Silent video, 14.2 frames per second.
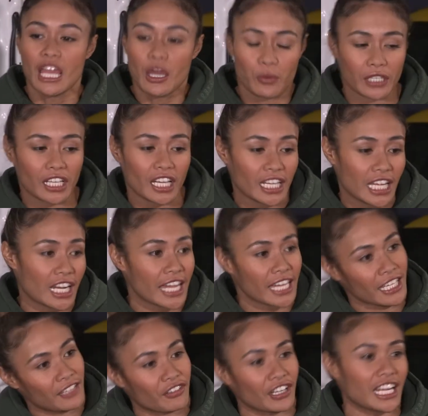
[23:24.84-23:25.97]
we kind of like
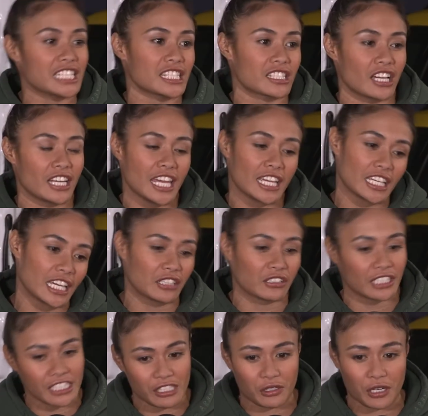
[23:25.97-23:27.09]
everyone else is kind of hanging out on
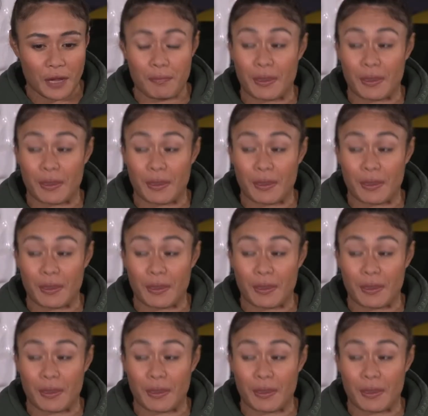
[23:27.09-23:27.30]
Instagram.